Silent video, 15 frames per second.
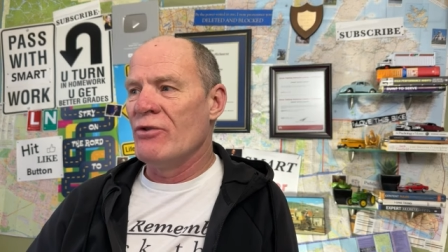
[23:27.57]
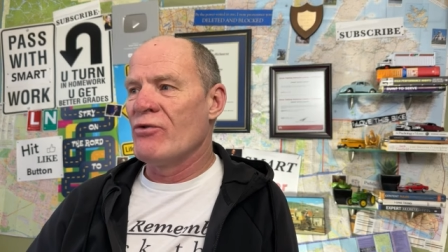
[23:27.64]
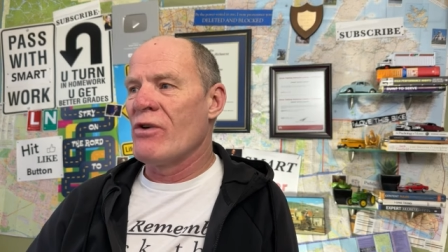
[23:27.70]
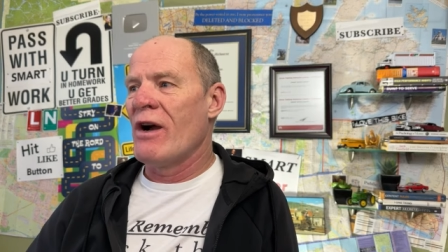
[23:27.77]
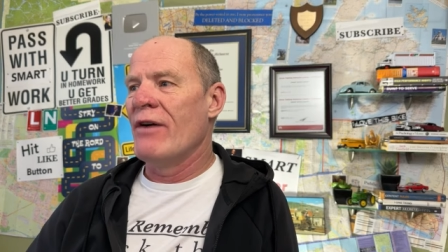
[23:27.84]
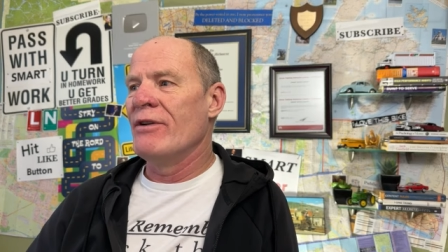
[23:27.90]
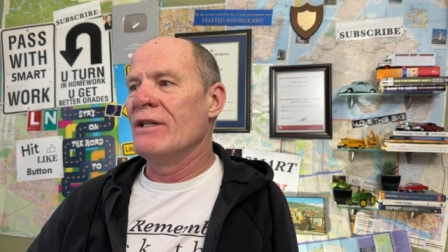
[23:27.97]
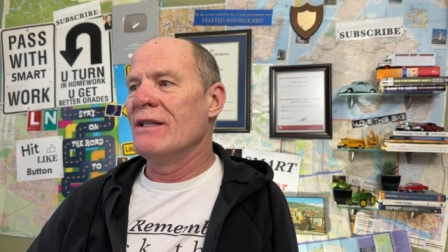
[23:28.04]

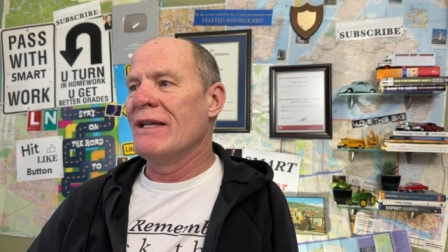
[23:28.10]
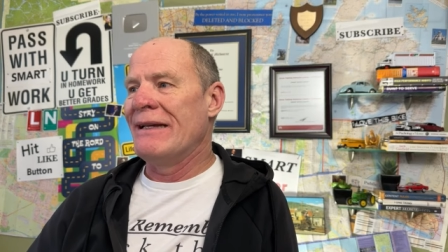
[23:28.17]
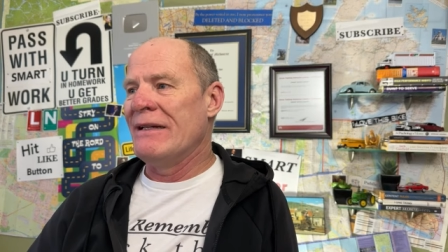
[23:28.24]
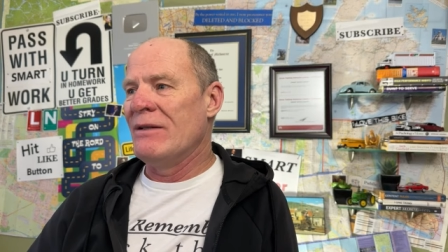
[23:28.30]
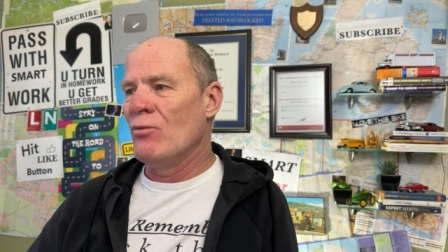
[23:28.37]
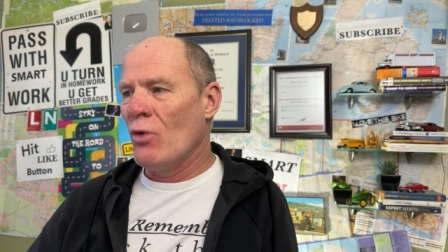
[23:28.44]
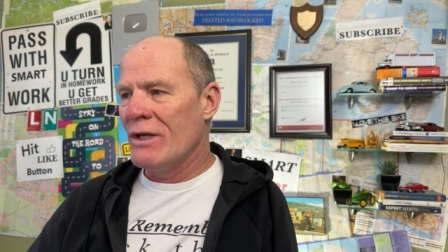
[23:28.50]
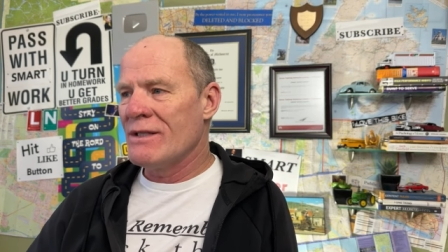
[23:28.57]
driving that
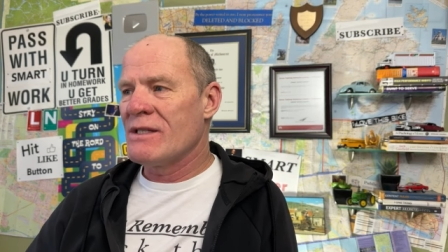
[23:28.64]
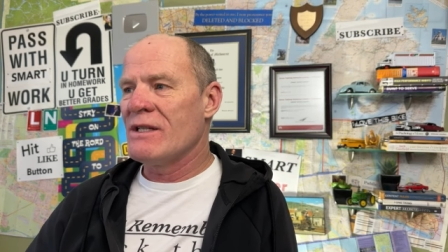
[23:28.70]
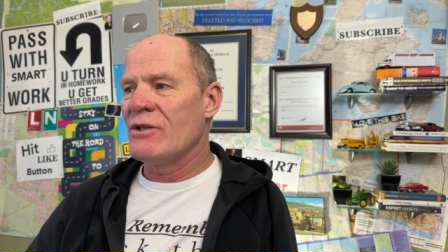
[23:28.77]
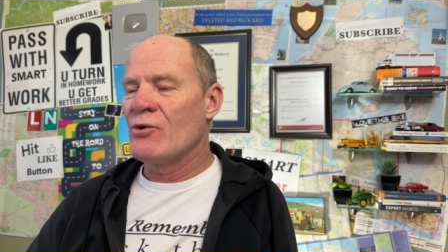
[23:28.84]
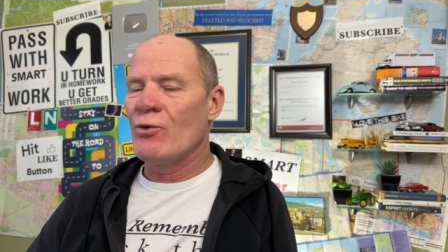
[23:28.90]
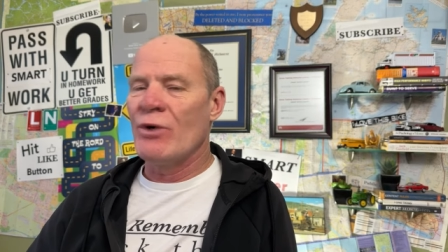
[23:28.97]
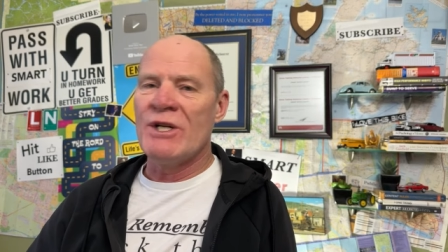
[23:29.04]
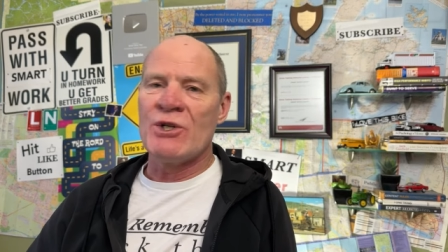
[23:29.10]
in one
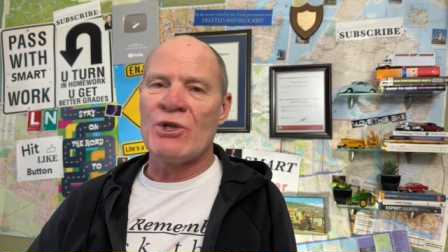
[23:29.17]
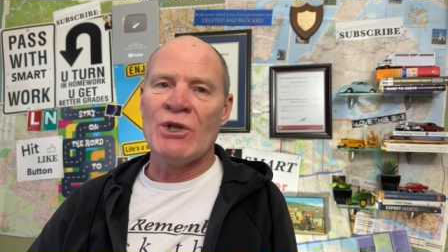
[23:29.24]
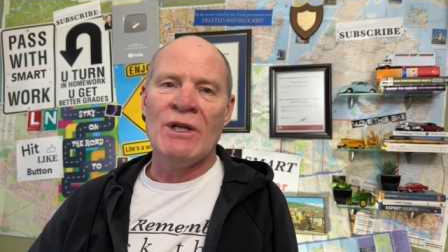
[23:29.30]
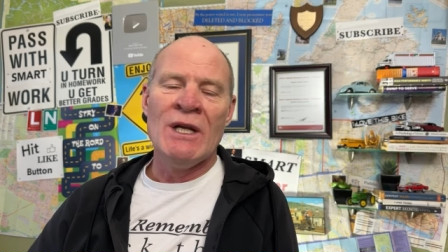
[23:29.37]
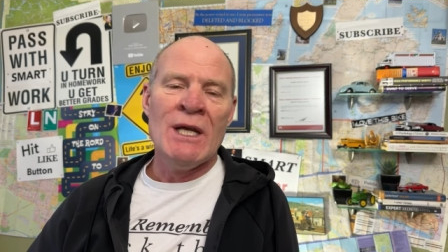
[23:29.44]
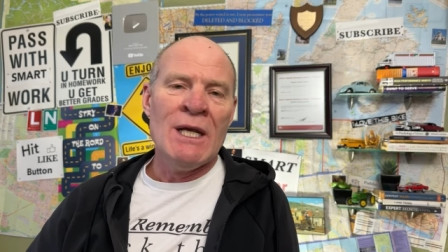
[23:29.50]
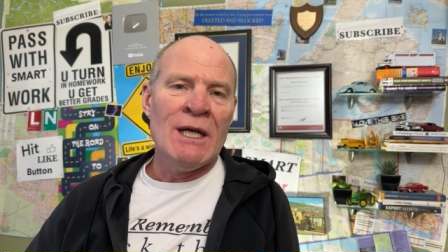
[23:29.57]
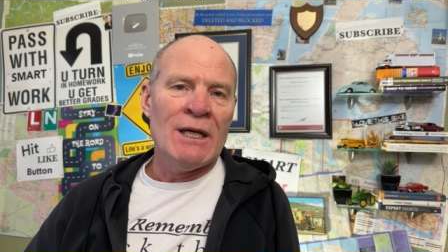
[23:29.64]
situation,
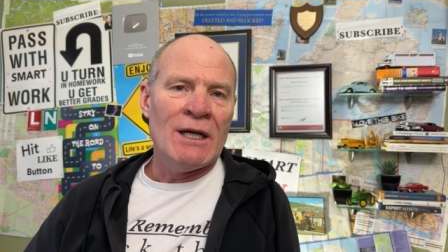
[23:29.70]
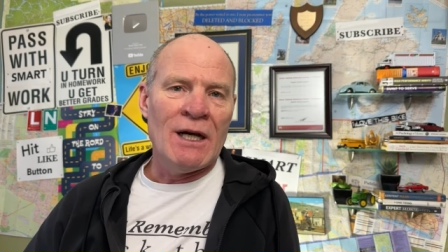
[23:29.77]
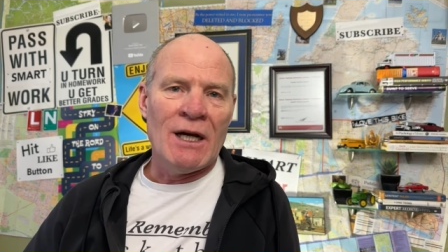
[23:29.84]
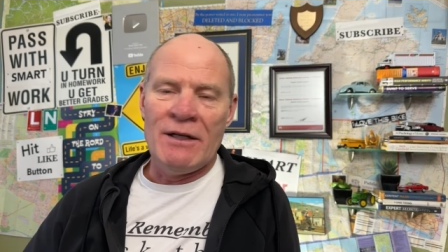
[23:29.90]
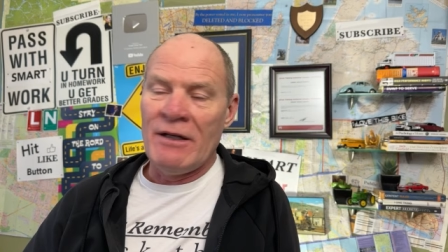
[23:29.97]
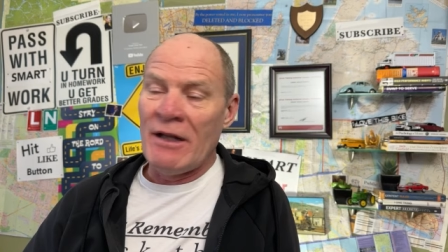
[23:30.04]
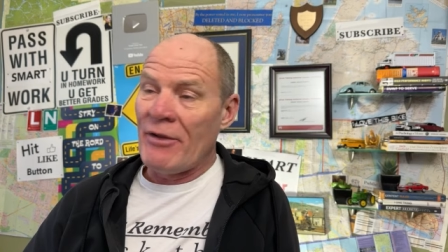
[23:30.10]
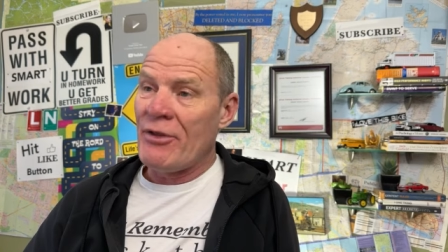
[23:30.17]
uh,
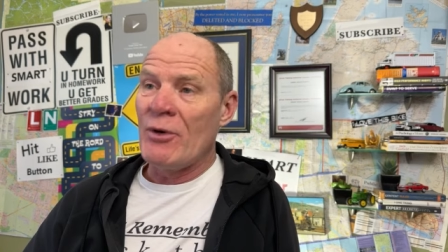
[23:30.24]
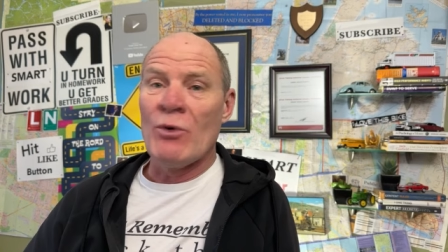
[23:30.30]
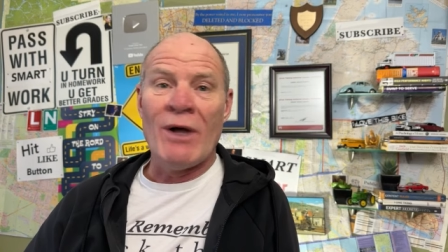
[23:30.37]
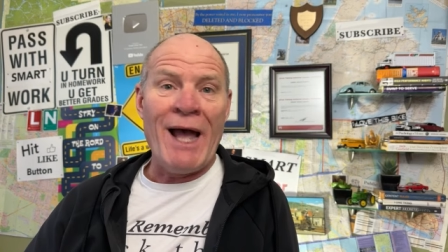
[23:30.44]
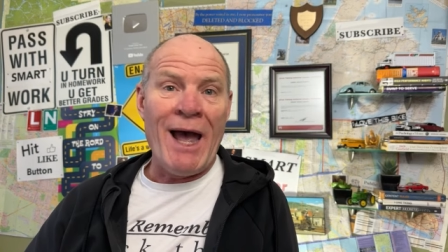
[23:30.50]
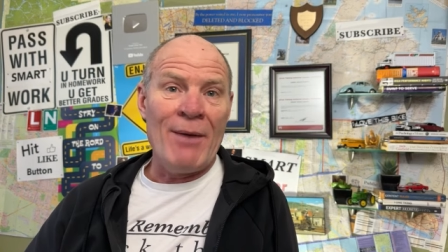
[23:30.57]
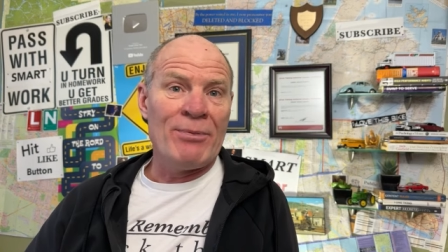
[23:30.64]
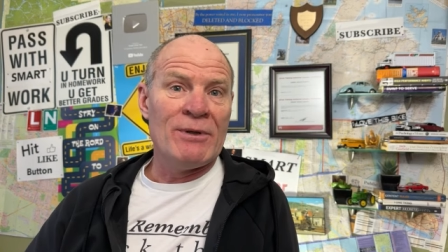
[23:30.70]
nothing will
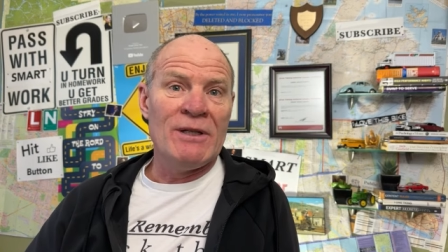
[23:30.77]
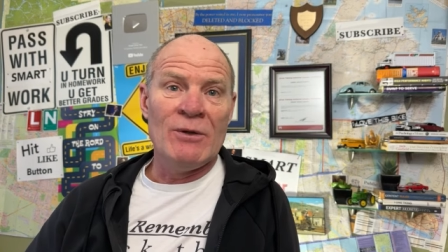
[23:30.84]
happen.